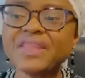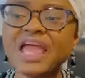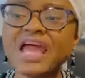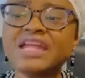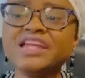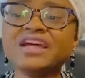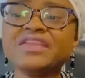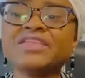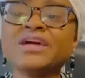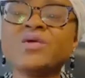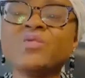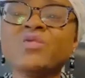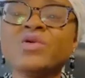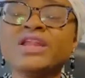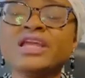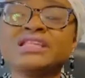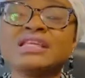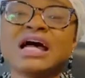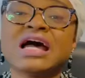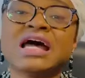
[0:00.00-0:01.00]
The other one
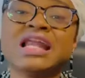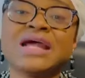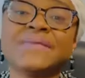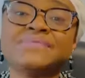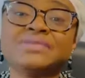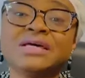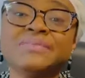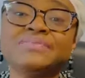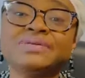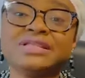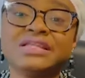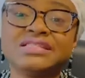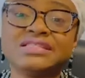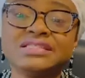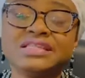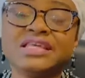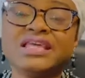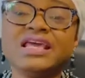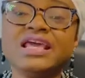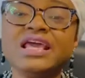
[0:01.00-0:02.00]
is
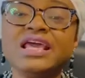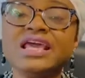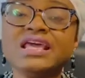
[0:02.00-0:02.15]
adaptability.